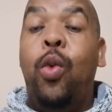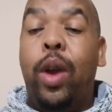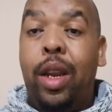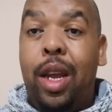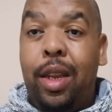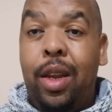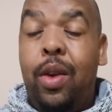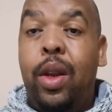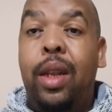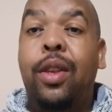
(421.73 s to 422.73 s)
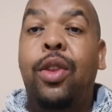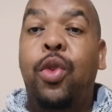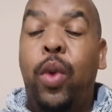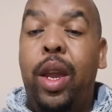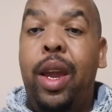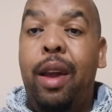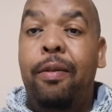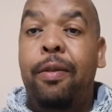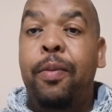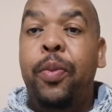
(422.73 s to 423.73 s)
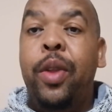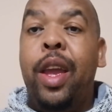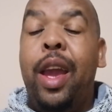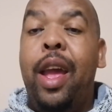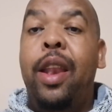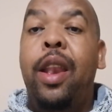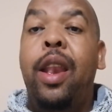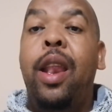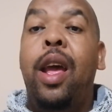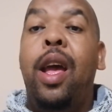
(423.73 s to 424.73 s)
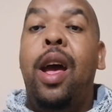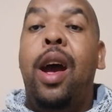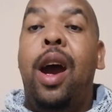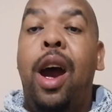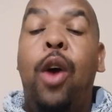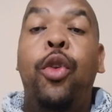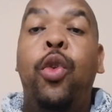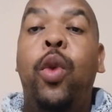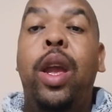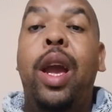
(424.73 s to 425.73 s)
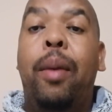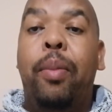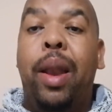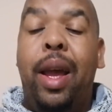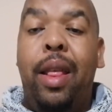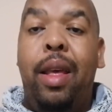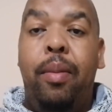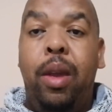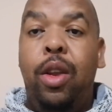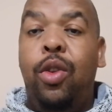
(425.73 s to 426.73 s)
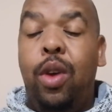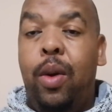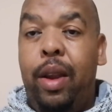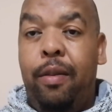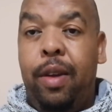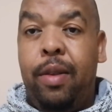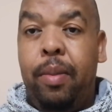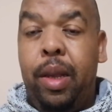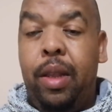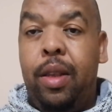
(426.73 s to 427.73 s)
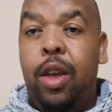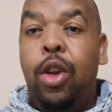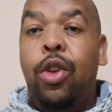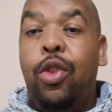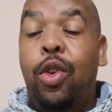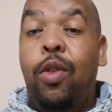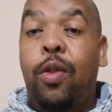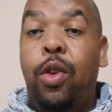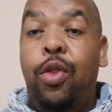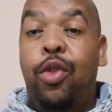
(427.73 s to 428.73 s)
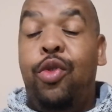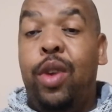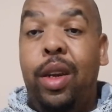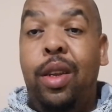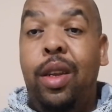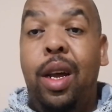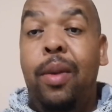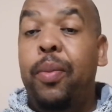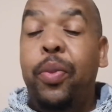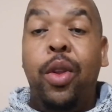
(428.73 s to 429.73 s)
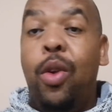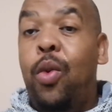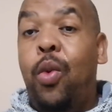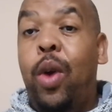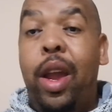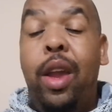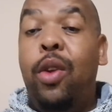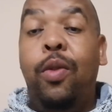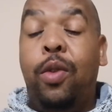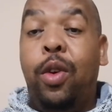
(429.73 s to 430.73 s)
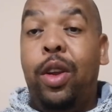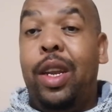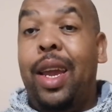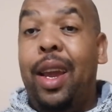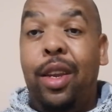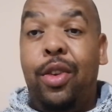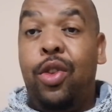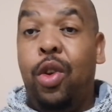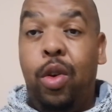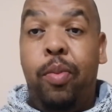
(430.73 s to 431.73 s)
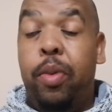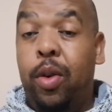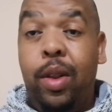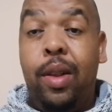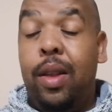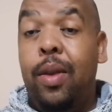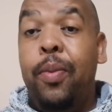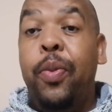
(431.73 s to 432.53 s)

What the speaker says: what categories do we have, and how do we apply them into our investments. So you've got your traditional, where you've got cash, stock, bonds,